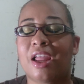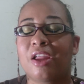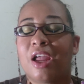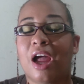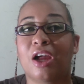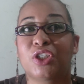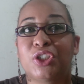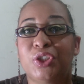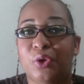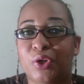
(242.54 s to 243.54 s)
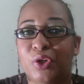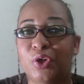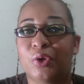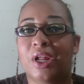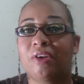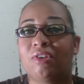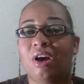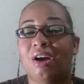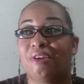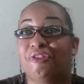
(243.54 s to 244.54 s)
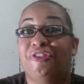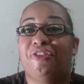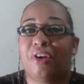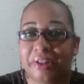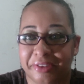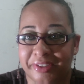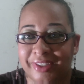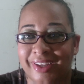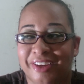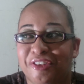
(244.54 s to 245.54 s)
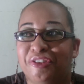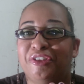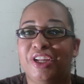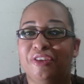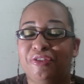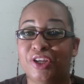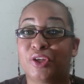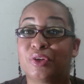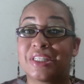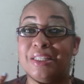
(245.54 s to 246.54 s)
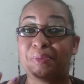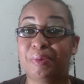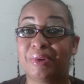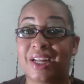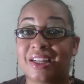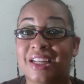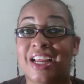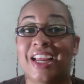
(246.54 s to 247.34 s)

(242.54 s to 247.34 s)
I assure you, you'll have fun, real fun. You're gonna see people that